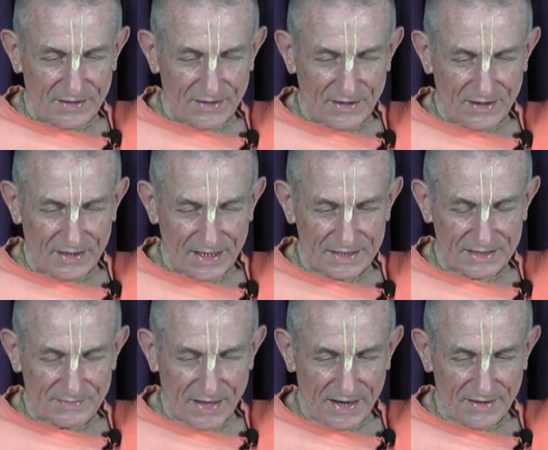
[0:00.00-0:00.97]
girl
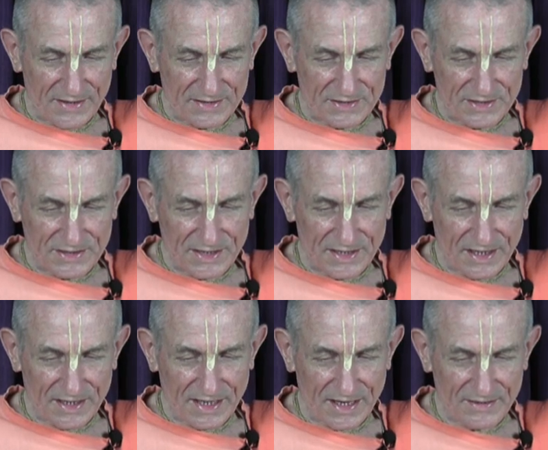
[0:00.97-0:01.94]
gets married, she's a
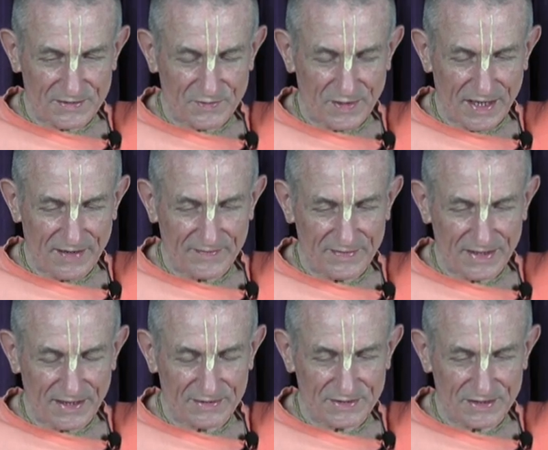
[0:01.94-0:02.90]
young housewife.
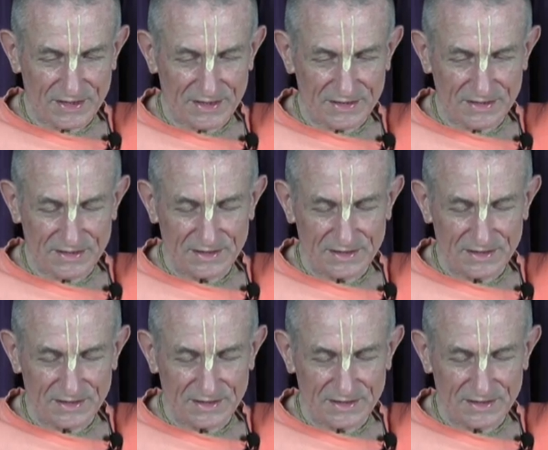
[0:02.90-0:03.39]
Now she